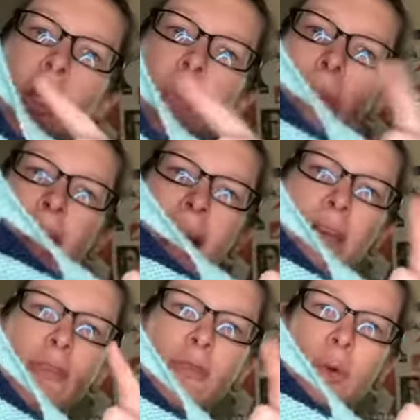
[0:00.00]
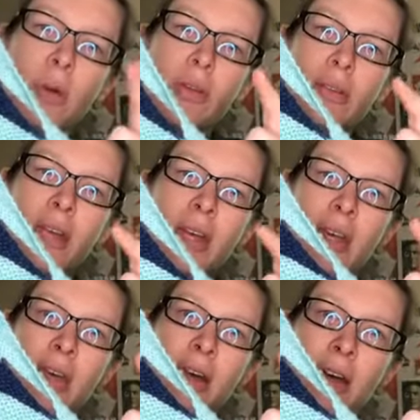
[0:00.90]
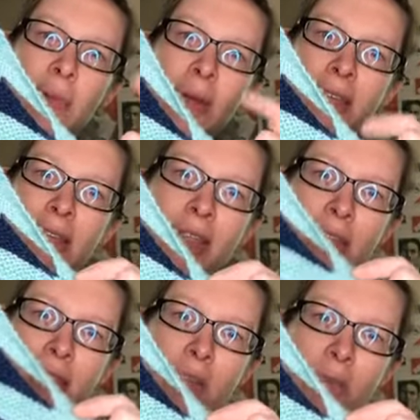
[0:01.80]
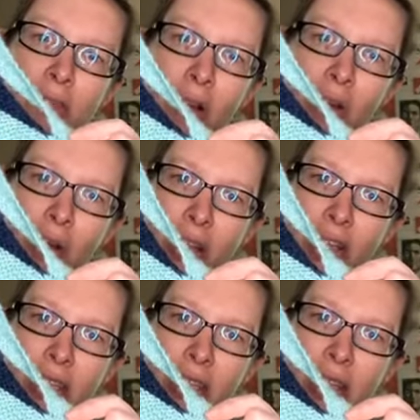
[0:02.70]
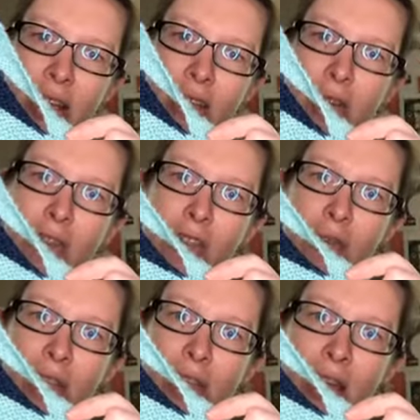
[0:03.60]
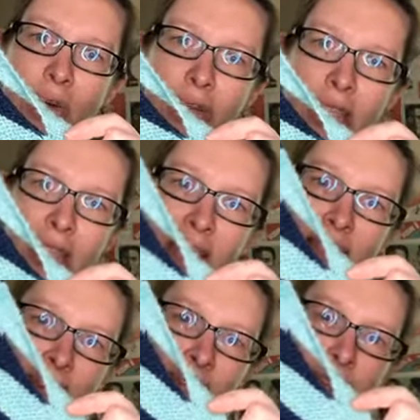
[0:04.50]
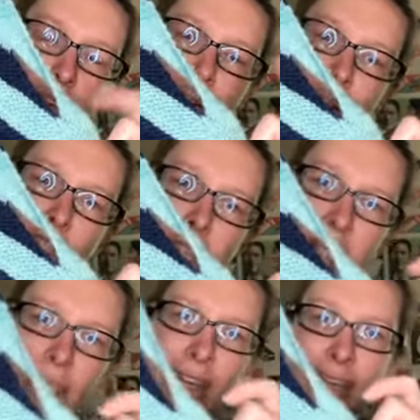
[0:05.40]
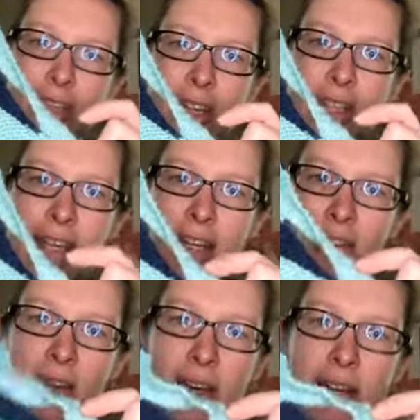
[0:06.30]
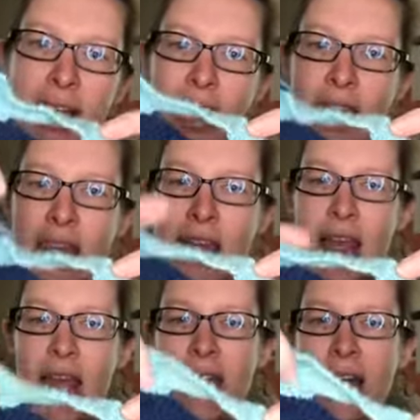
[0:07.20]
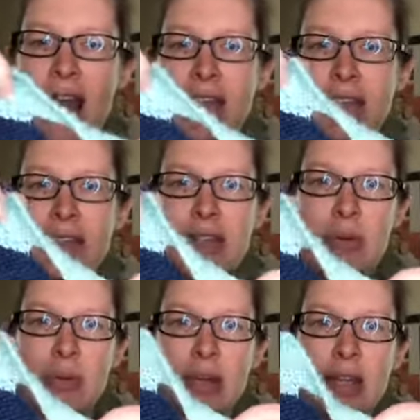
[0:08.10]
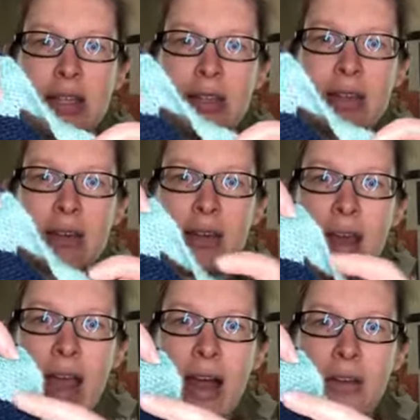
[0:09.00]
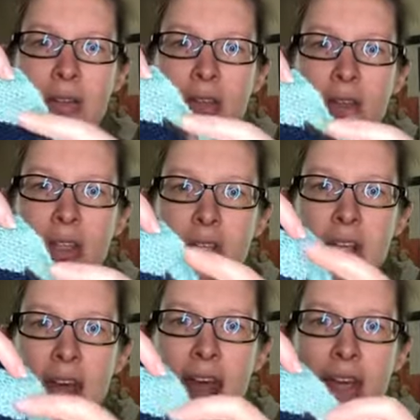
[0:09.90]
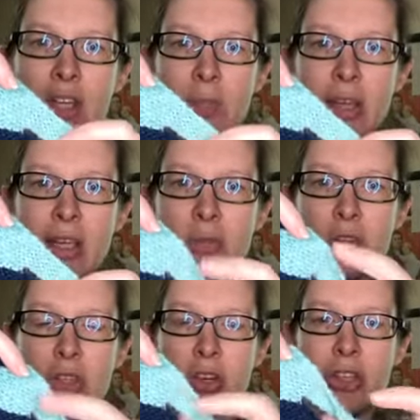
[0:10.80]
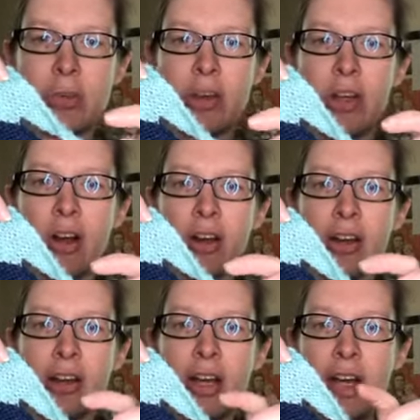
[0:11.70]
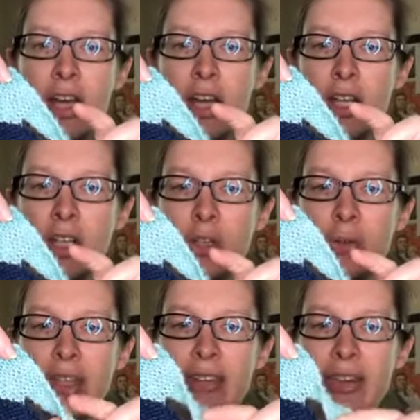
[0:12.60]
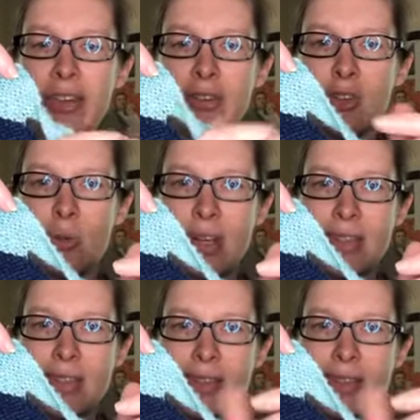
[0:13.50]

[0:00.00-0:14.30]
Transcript: back and forth. As I said, this one's called Questions and Answers, so it's like one side's asking a question and the other side's answering. And as it separates out to the edge piece, which is also in garter, you give it a little twist.